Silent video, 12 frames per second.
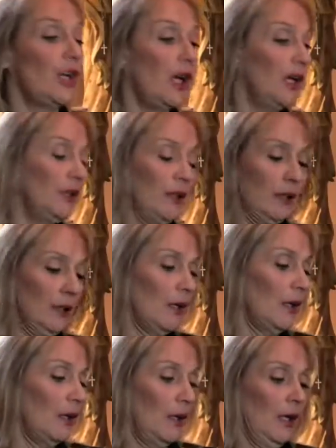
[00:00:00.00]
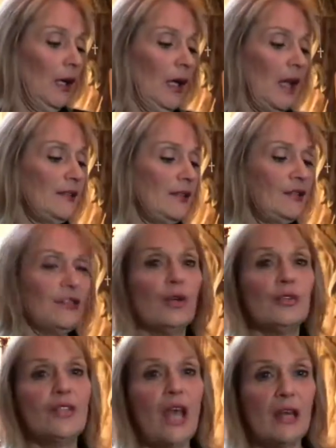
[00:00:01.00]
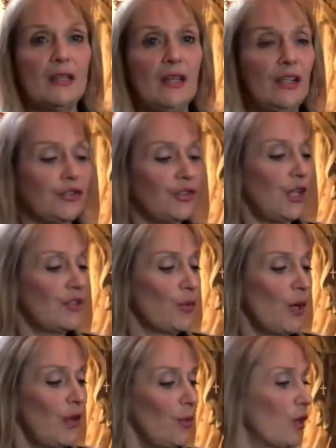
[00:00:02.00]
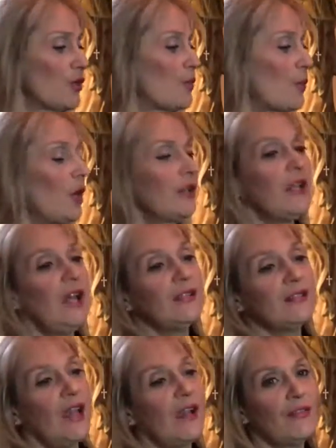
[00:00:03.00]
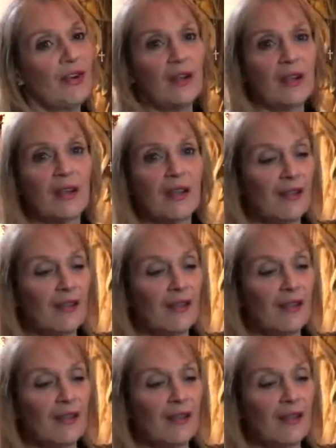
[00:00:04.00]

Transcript: John, as this goes down in history as one of the worst broadcasts ever.